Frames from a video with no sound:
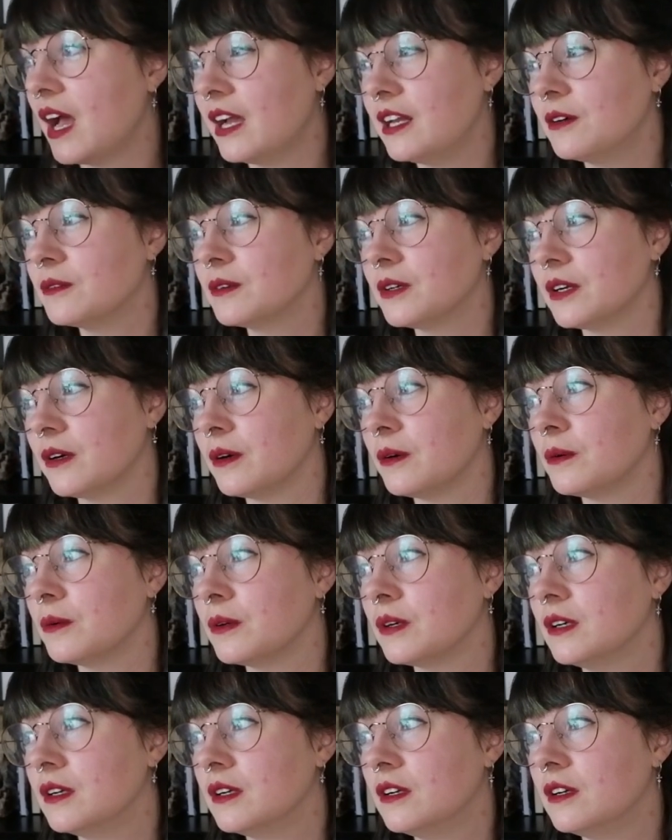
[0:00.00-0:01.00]
I don't
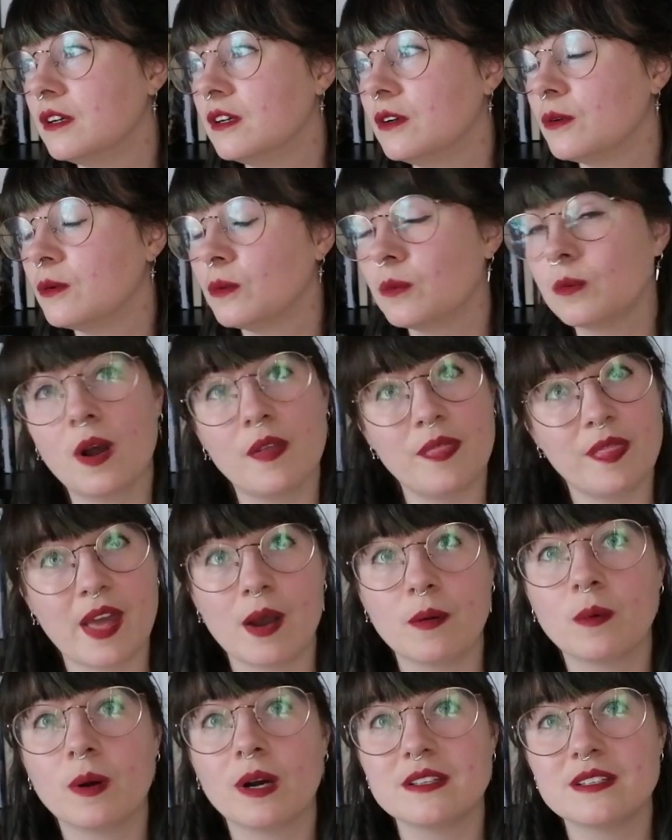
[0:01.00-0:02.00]
know what
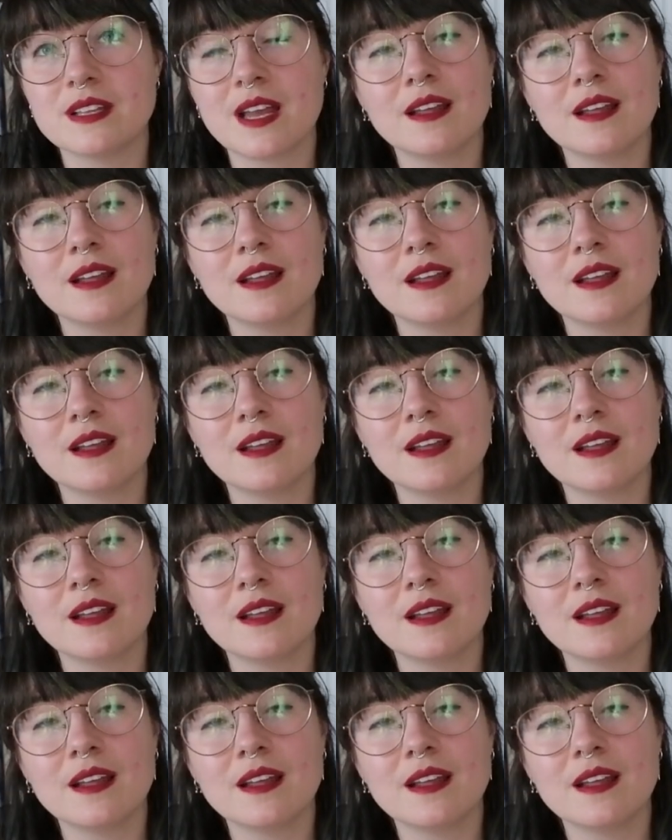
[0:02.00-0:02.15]
that was.